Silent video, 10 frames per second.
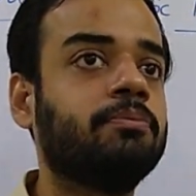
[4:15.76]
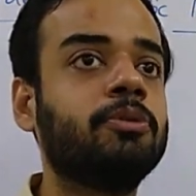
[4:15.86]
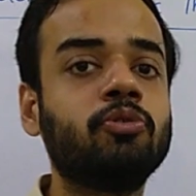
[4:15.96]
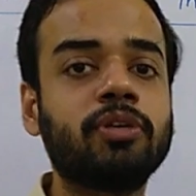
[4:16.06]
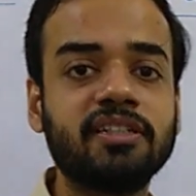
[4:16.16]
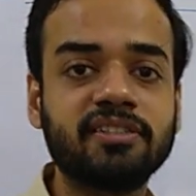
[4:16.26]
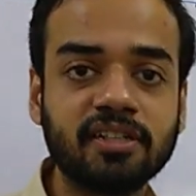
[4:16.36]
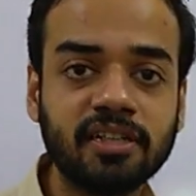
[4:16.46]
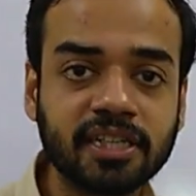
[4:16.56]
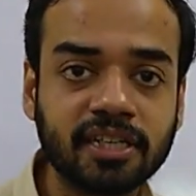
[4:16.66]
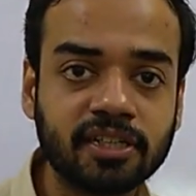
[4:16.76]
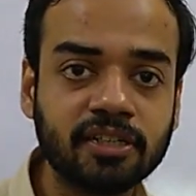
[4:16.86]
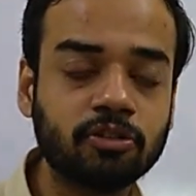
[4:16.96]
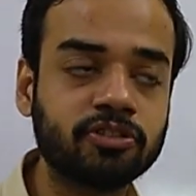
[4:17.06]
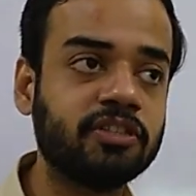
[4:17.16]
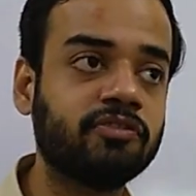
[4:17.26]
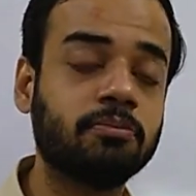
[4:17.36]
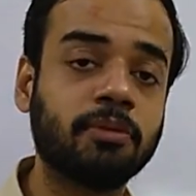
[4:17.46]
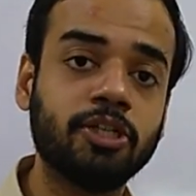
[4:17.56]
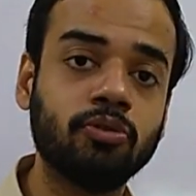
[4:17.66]
mutational theory was
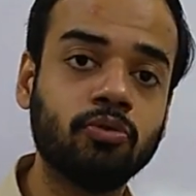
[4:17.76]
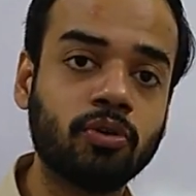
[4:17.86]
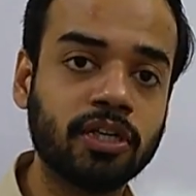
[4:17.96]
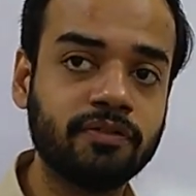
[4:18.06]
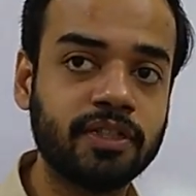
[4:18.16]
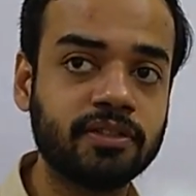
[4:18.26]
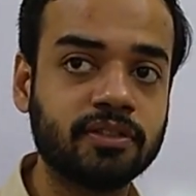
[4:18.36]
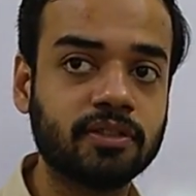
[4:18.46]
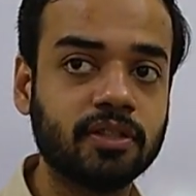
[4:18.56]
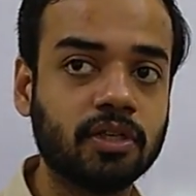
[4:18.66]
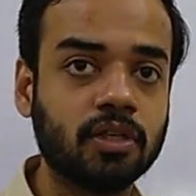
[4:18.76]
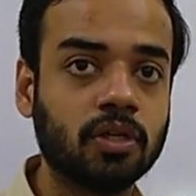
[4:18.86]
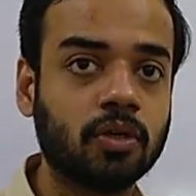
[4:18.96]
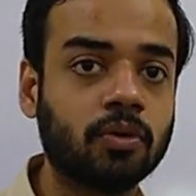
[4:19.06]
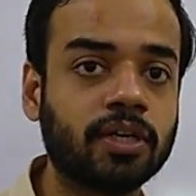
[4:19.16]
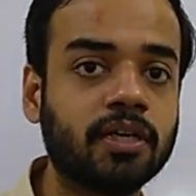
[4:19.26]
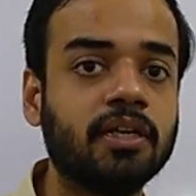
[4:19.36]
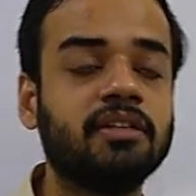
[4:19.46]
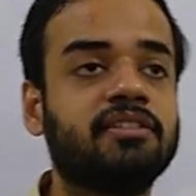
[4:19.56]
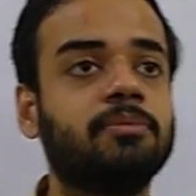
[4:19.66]
given by Hugo de Vries.
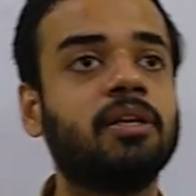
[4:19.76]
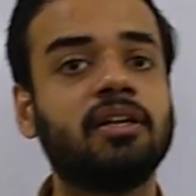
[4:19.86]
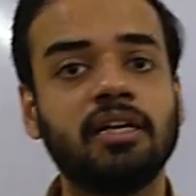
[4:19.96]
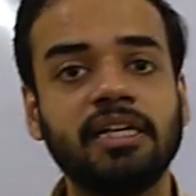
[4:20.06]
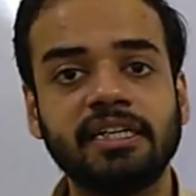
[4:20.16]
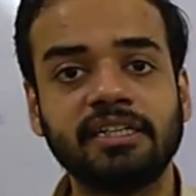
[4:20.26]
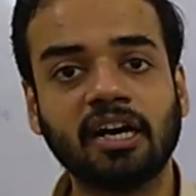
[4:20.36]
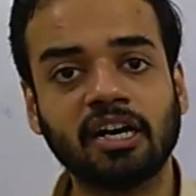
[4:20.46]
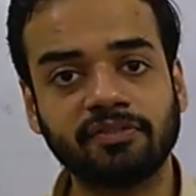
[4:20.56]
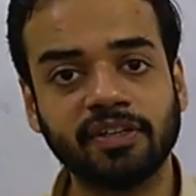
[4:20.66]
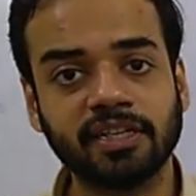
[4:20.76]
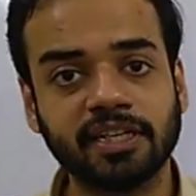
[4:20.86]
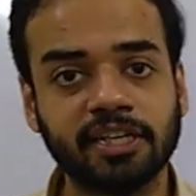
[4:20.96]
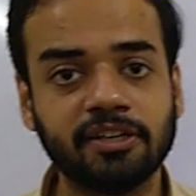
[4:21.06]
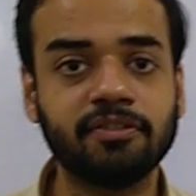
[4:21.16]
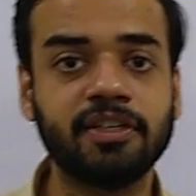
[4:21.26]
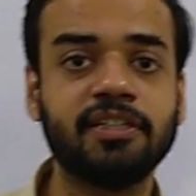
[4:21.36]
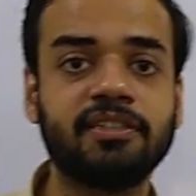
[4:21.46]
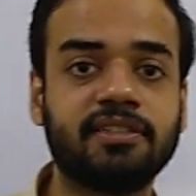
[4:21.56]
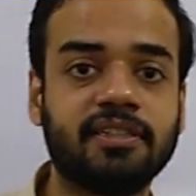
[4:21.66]
Okay, similarly Darwin gave
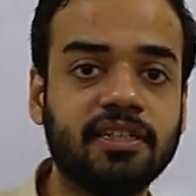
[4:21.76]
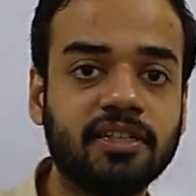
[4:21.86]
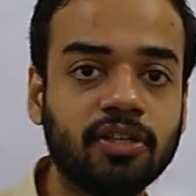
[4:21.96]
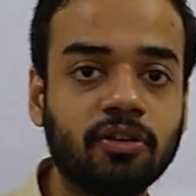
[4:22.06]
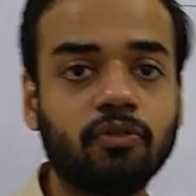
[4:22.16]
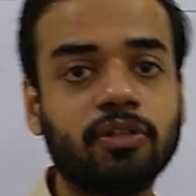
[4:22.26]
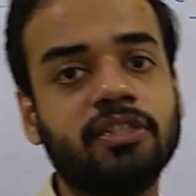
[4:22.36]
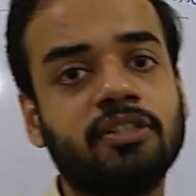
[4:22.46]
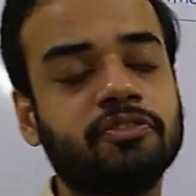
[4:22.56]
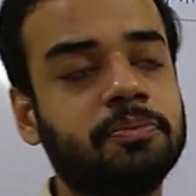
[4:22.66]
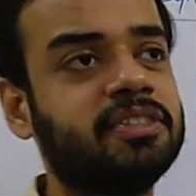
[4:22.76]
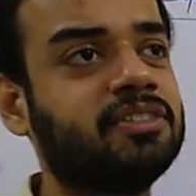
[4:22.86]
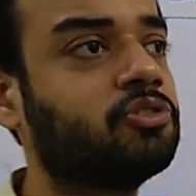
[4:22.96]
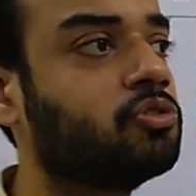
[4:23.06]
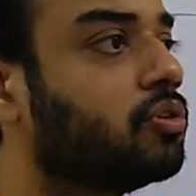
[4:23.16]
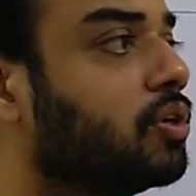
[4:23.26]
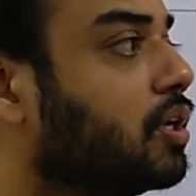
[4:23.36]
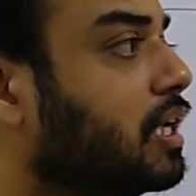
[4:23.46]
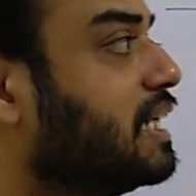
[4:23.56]
his theory of origin of species. So